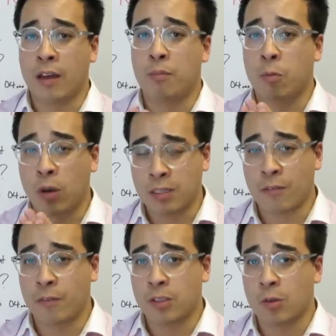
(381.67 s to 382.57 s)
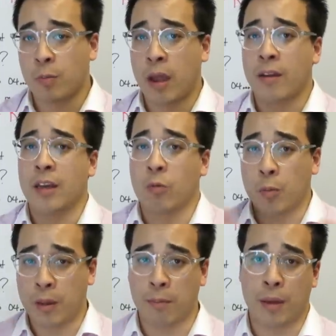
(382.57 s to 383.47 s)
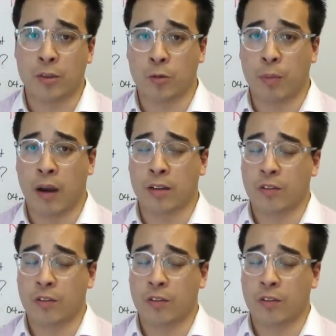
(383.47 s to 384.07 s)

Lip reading: and when it's a physical barrier, it will be a mental barrier.